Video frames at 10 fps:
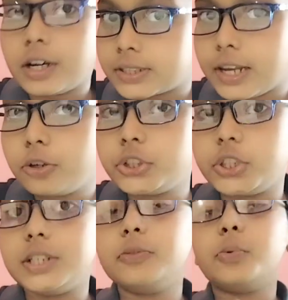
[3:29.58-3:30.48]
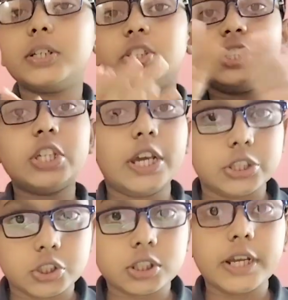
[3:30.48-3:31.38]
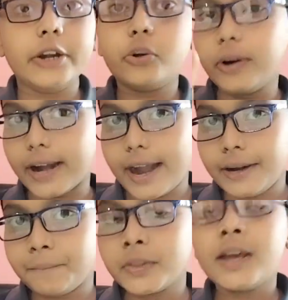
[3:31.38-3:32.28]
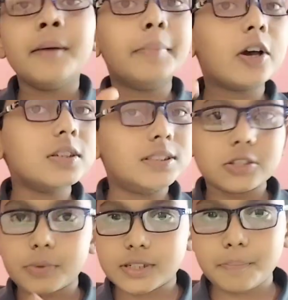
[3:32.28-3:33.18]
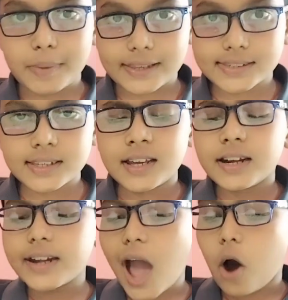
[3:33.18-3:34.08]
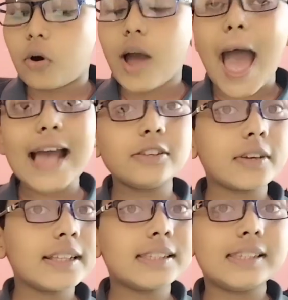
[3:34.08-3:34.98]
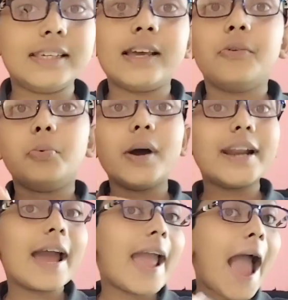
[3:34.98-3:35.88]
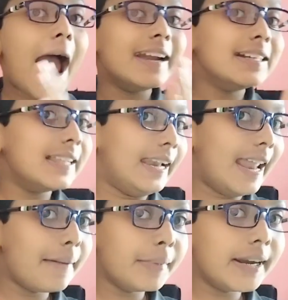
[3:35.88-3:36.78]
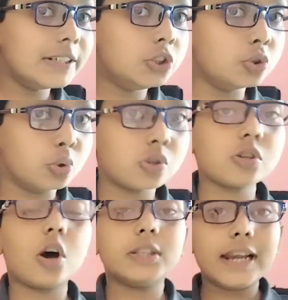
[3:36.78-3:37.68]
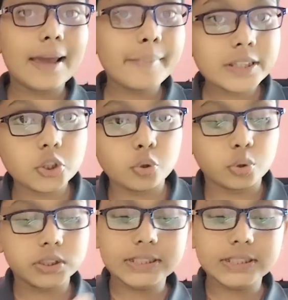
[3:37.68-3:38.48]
solution was changed into red because this was a base. Now, as you can see, when I added the lemonade juice or the lemon juice